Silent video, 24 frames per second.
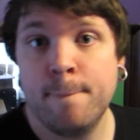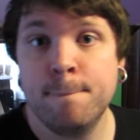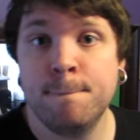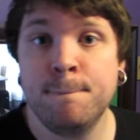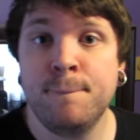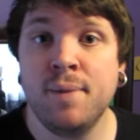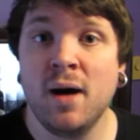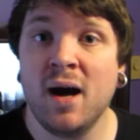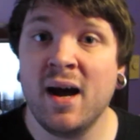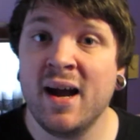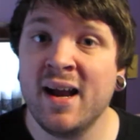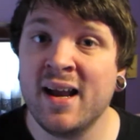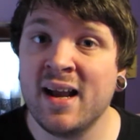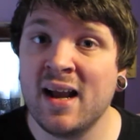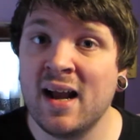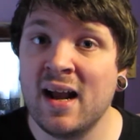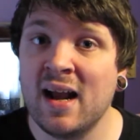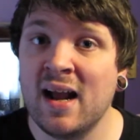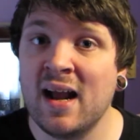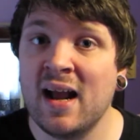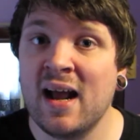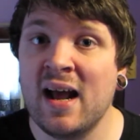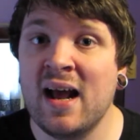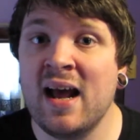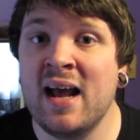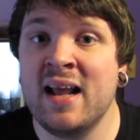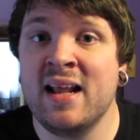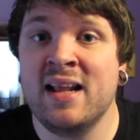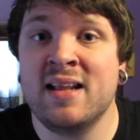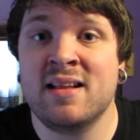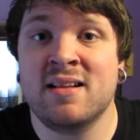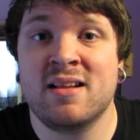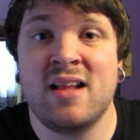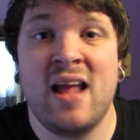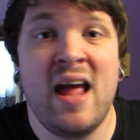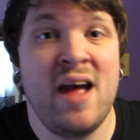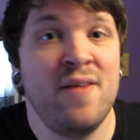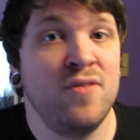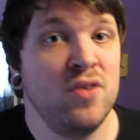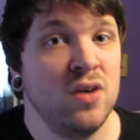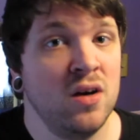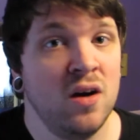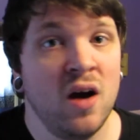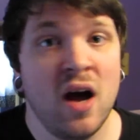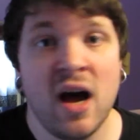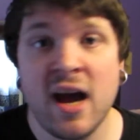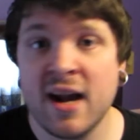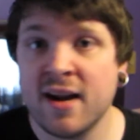But I have a
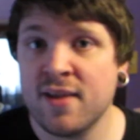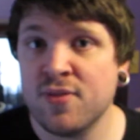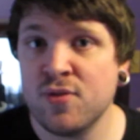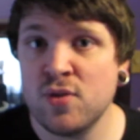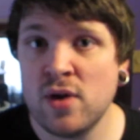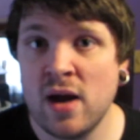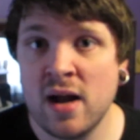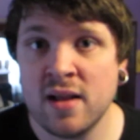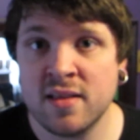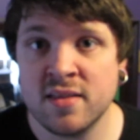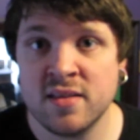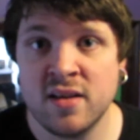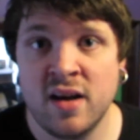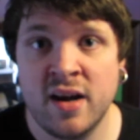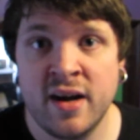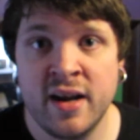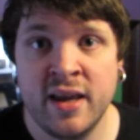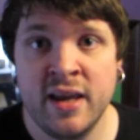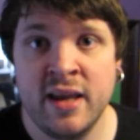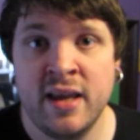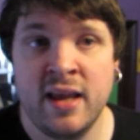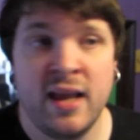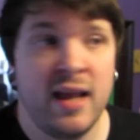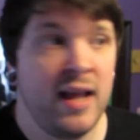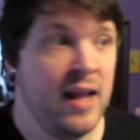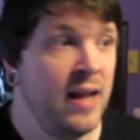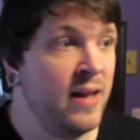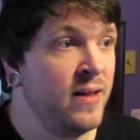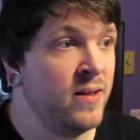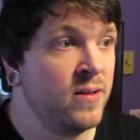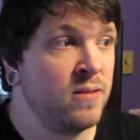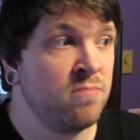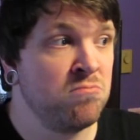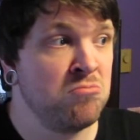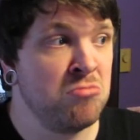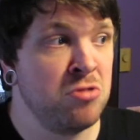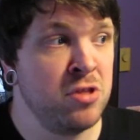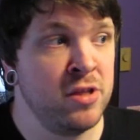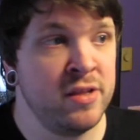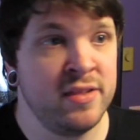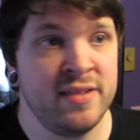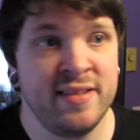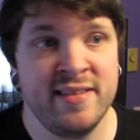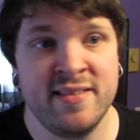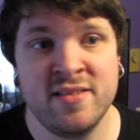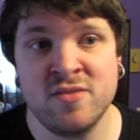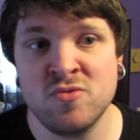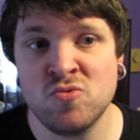lot of thoughts on it, and this
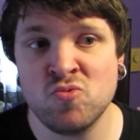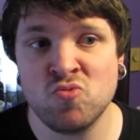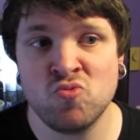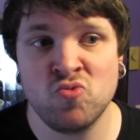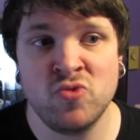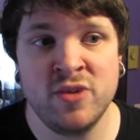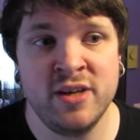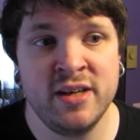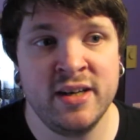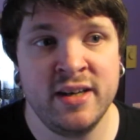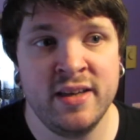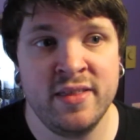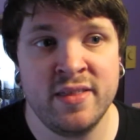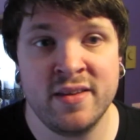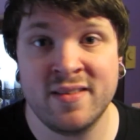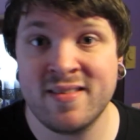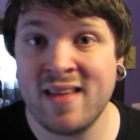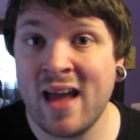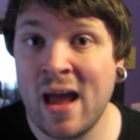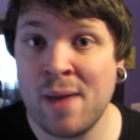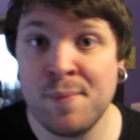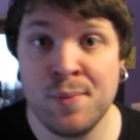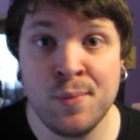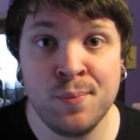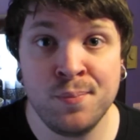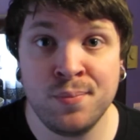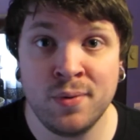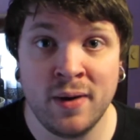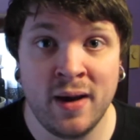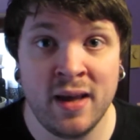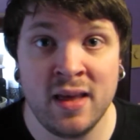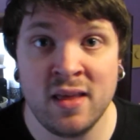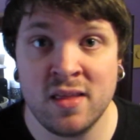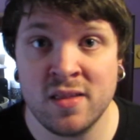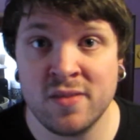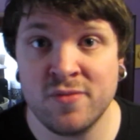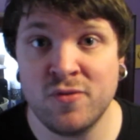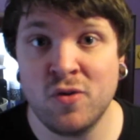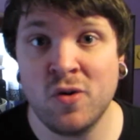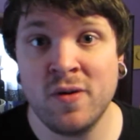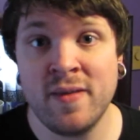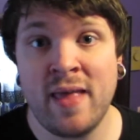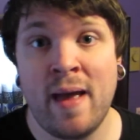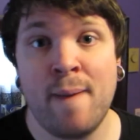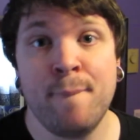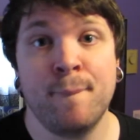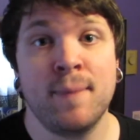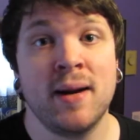isn't really the time and place for
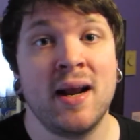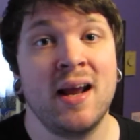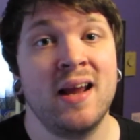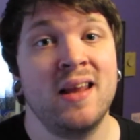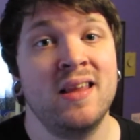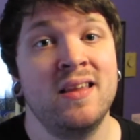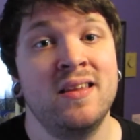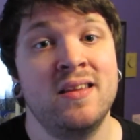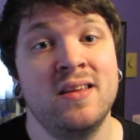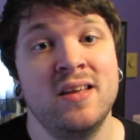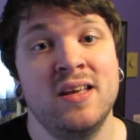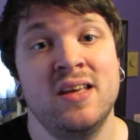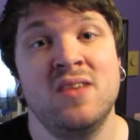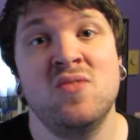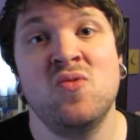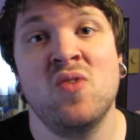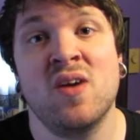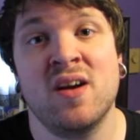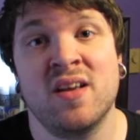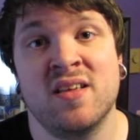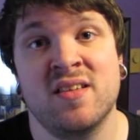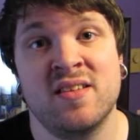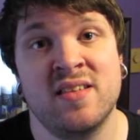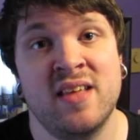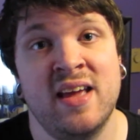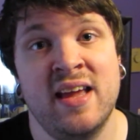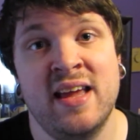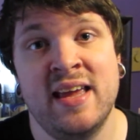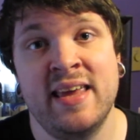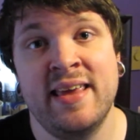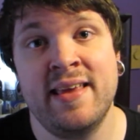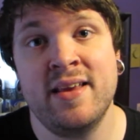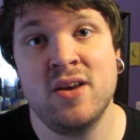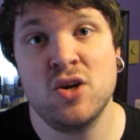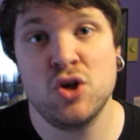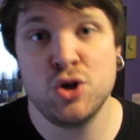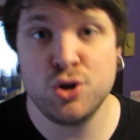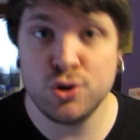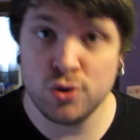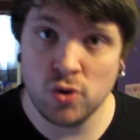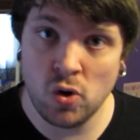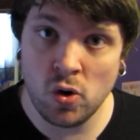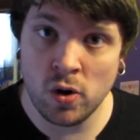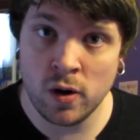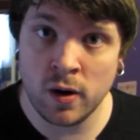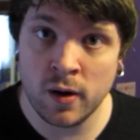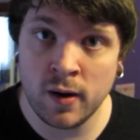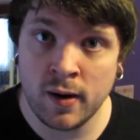that, but I did want to say in
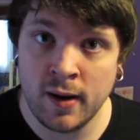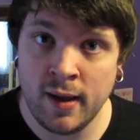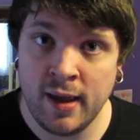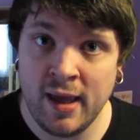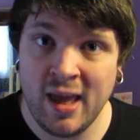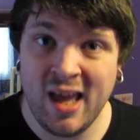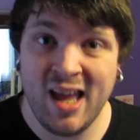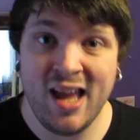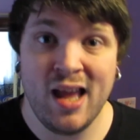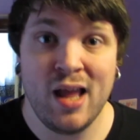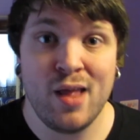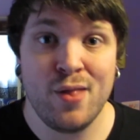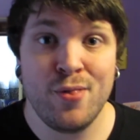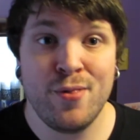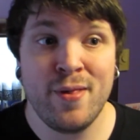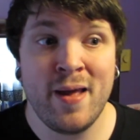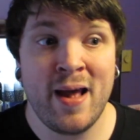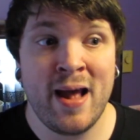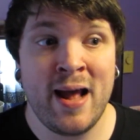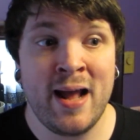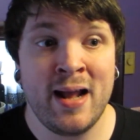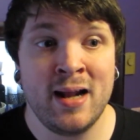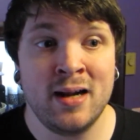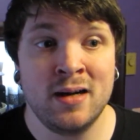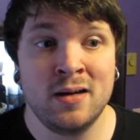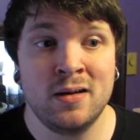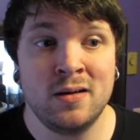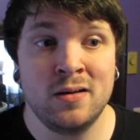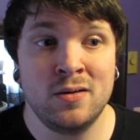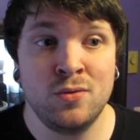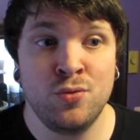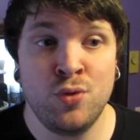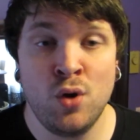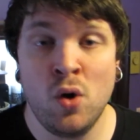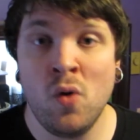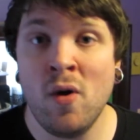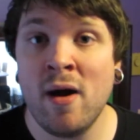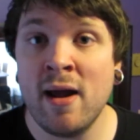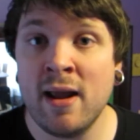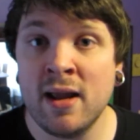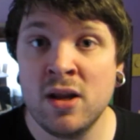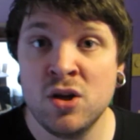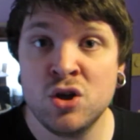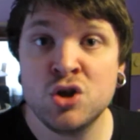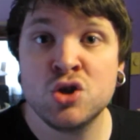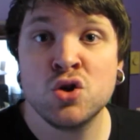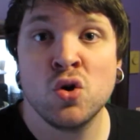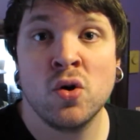short that though I
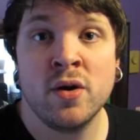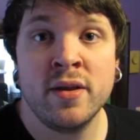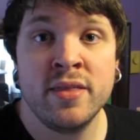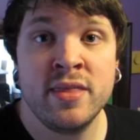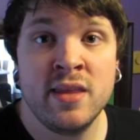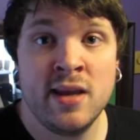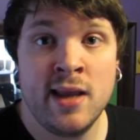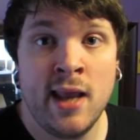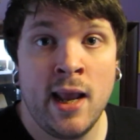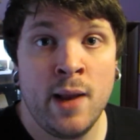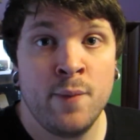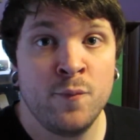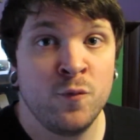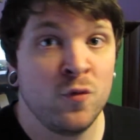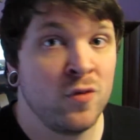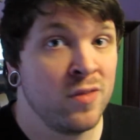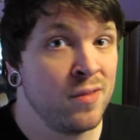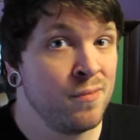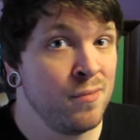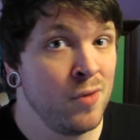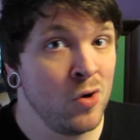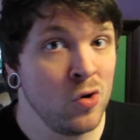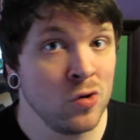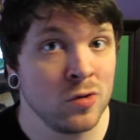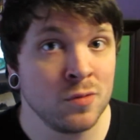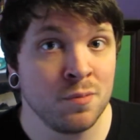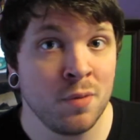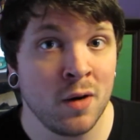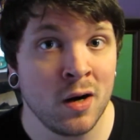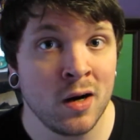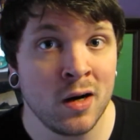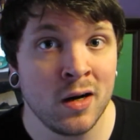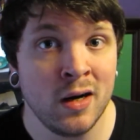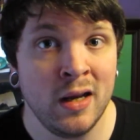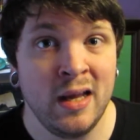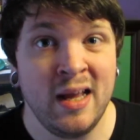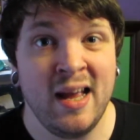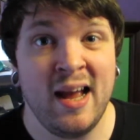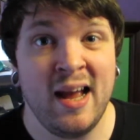enjoyed the game for the most part,